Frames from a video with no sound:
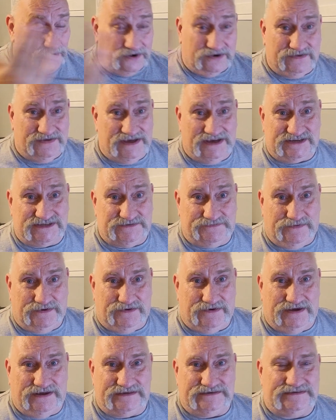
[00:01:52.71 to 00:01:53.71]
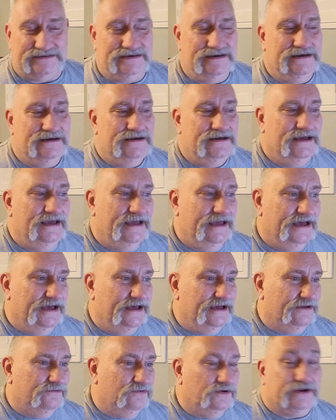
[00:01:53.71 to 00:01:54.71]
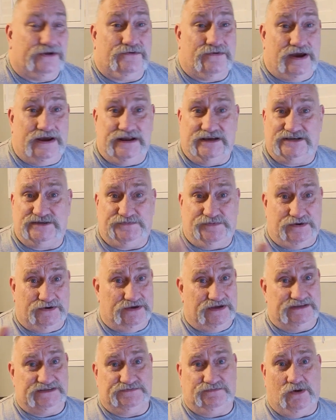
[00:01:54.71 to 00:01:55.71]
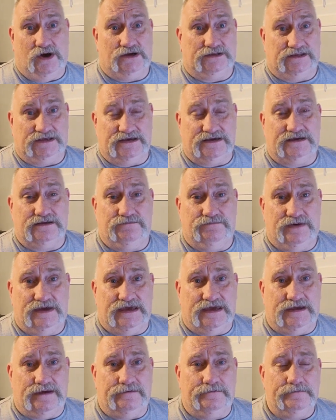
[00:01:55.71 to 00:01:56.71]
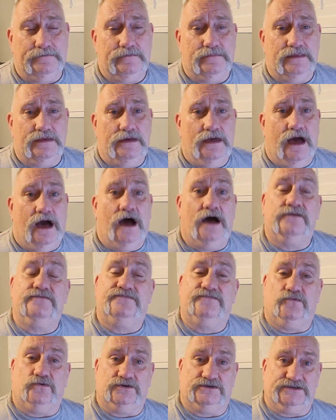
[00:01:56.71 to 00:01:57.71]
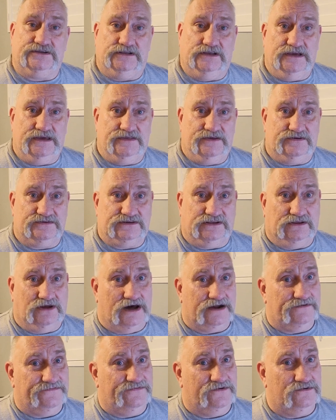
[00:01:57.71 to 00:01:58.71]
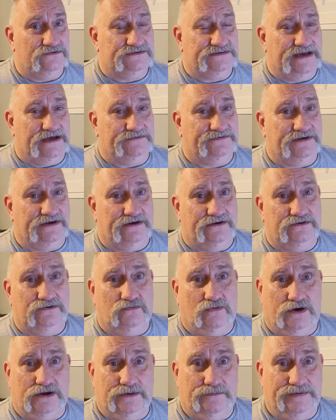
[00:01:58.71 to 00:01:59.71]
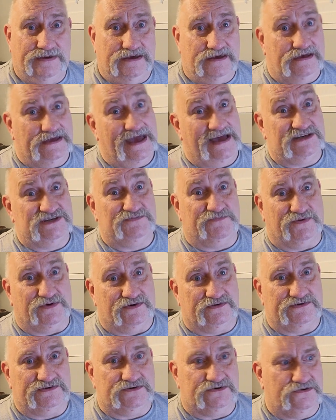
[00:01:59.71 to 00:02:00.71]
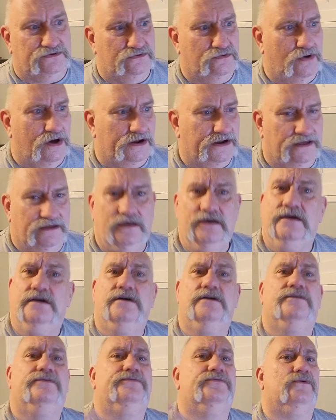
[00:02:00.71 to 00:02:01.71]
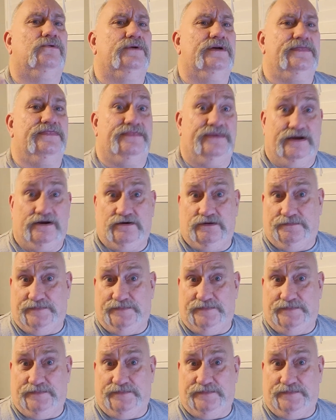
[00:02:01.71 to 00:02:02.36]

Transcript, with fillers: part of the experience. Uh, what a great experience modeling can be. Unfortunately, there's a lot of folks out there who want to be experts or who want to throw in their